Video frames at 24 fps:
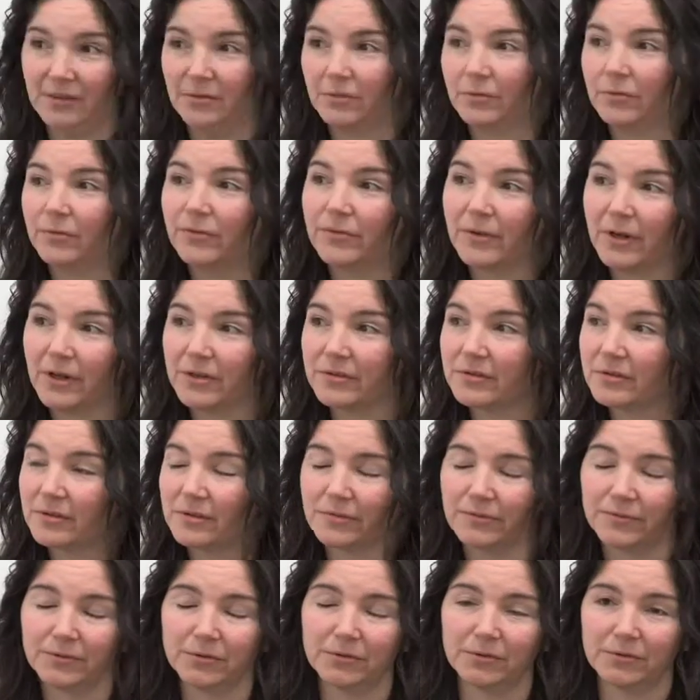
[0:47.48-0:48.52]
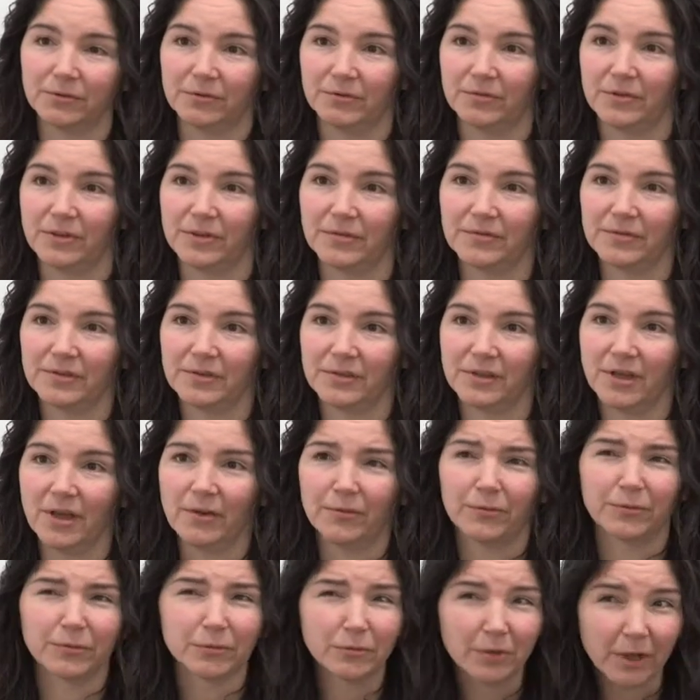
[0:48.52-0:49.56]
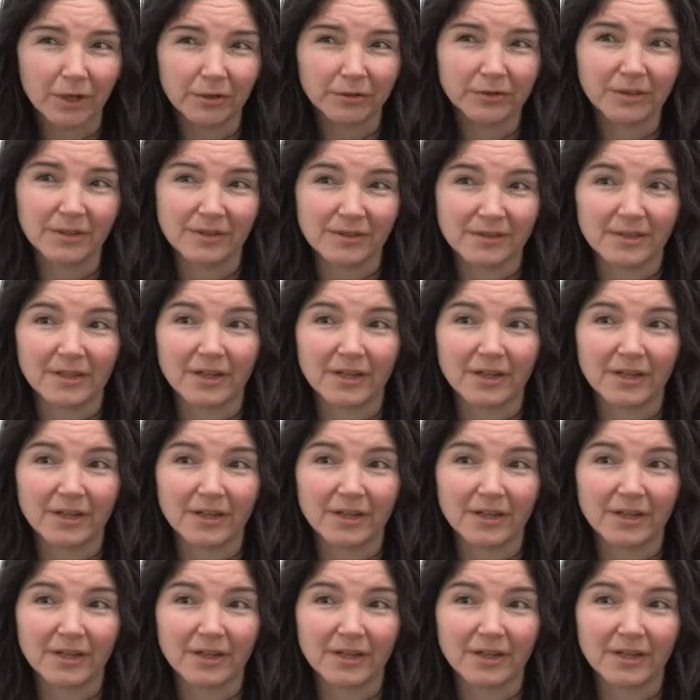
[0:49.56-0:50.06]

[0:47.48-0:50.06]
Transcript: took thousands of photographs throughout his